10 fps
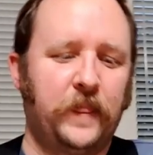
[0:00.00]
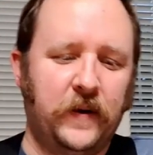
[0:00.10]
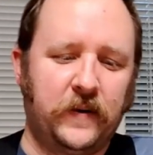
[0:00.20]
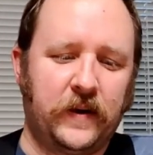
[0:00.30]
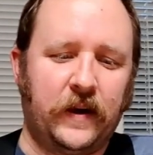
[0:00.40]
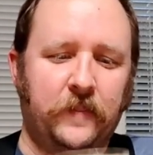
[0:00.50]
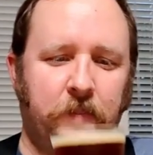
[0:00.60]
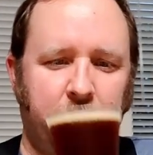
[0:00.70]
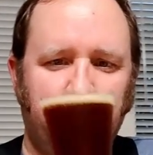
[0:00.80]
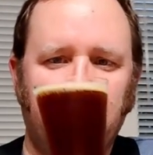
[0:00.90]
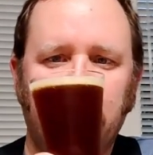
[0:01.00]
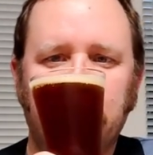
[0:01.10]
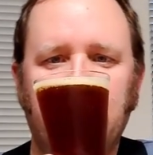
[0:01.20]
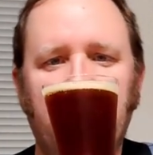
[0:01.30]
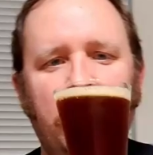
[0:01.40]
Okay.
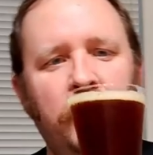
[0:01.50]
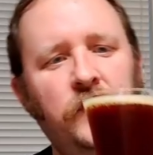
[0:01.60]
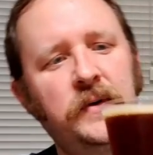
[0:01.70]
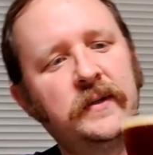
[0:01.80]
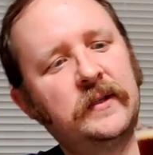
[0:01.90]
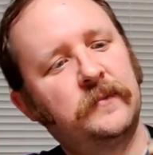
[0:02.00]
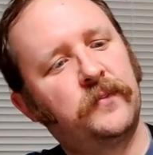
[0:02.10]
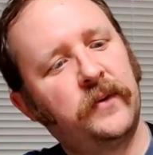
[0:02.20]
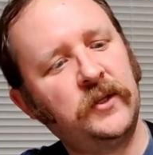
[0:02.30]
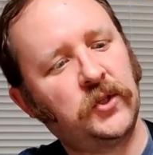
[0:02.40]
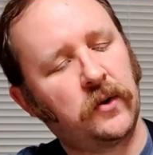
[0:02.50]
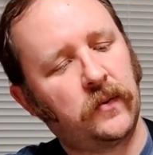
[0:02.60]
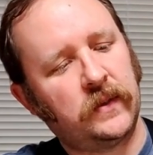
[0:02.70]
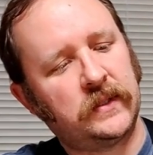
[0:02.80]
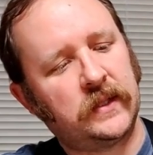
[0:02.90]
The head was pretty
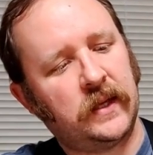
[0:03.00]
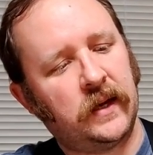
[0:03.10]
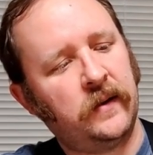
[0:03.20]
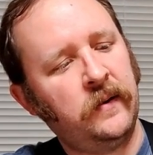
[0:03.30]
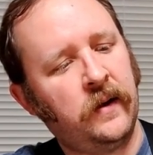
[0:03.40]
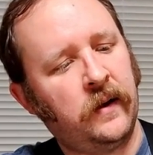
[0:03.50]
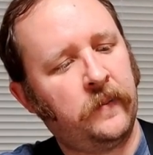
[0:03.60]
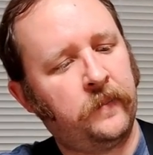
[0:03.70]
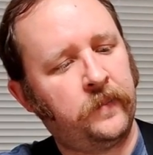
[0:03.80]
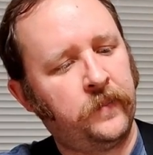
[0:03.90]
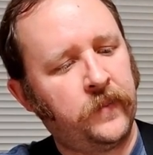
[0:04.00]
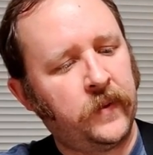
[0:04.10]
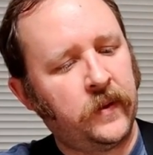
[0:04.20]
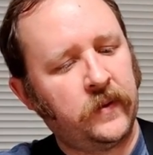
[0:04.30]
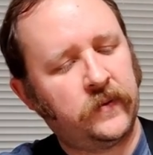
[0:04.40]
short once again,
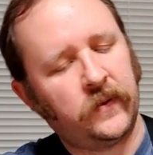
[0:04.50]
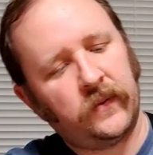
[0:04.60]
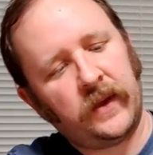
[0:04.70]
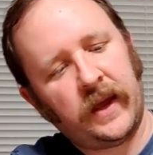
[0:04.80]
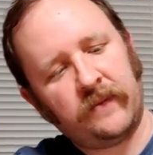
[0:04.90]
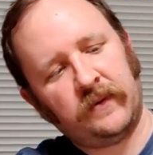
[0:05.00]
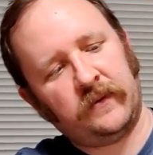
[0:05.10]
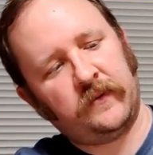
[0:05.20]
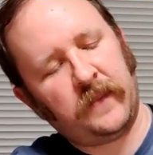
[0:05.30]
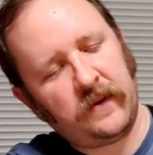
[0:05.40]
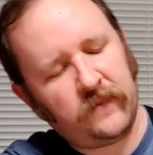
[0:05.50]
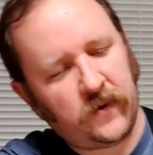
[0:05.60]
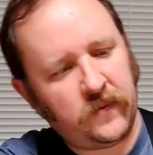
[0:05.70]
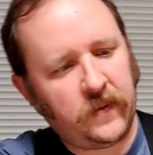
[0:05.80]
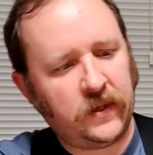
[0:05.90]
so they haven't spent
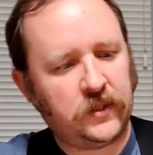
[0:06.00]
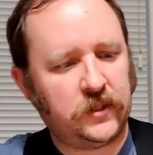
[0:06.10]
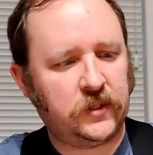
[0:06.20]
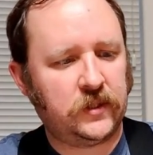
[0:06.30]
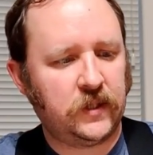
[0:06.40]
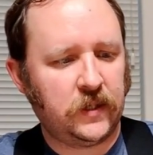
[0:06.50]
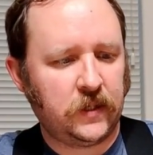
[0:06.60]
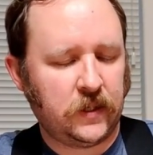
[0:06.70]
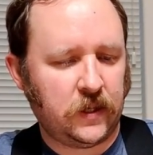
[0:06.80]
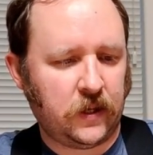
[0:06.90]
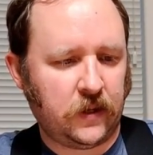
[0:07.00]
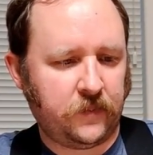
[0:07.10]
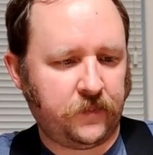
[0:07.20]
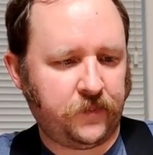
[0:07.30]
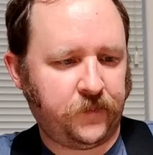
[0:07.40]
very much,
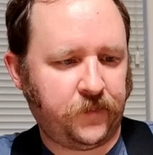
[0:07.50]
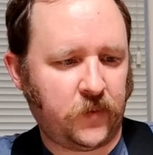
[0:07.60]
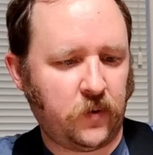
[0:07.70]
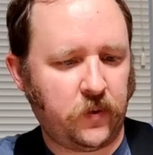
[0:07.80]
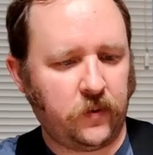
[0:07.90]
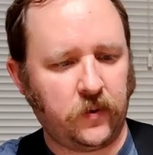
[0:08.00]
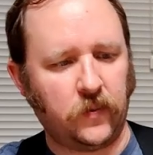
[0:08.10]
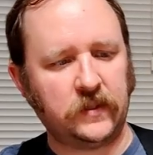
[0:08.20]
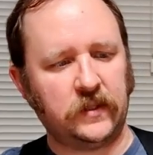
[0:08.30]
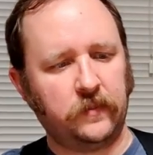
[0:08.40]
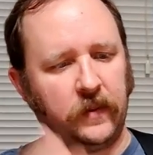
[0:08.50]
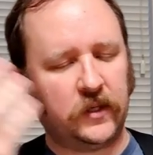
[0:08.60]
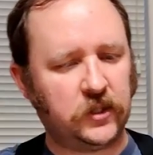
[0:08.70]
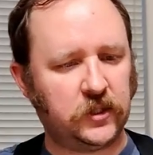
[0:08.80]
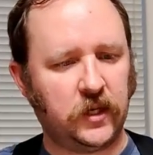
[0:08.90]
or there wasn't
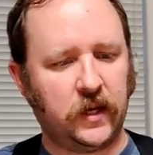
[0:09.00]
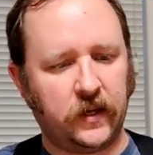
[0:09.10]
much